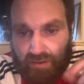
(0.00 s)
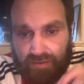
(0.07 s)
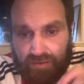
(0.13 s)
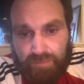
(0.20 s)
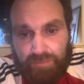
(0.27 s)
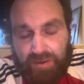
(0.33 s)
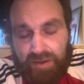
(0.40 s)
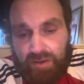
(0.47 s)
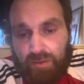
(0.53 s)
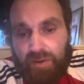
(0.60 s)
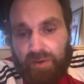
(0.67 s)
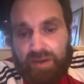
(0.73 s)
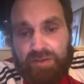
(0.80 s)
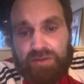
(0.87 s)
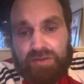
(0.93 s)
to pay your
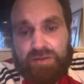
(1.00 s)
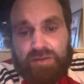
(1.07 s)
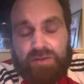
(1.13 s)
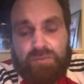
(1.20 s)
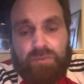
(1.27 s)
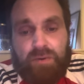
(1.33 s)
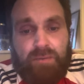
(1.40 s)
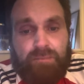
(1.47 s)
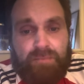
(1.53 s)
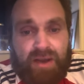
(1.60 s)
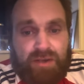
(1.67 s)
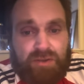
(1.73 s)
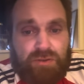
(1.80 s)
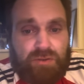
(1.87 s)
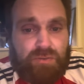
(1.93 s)
wages as well,
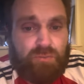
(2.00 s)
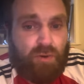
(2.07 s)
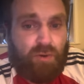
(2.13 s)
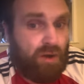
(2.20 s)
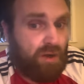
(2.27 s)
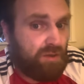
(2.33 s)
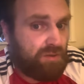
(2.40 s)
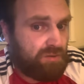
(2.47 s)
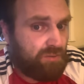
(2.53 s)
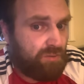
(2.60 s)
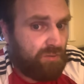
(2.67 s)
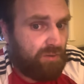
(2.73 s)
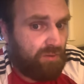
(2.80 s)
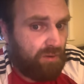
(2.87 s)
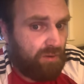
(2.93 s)
match them what
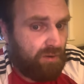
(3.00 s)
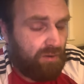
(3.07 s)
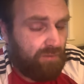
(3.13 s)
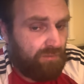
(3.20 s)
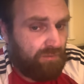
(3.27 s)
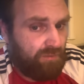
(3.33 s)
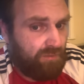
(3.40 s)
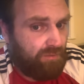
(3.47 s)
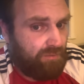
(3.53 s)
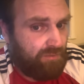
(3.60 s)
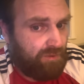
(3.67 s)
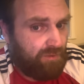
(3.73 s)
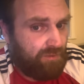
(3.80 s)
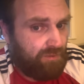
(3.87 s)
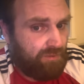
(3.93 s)
Arsenal are,
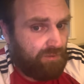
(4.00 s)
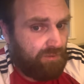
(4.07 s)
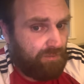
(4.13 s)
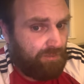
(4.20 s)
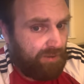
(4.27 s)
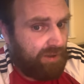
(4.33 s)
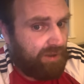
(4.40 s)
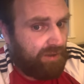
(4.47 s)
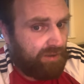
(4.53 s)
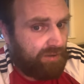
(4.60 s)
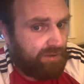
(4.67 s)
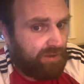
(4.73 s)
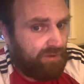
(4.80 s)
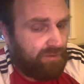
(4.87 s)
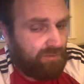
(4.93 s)
are paying
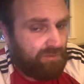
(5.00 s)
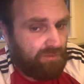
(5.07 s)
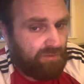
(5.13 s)
now,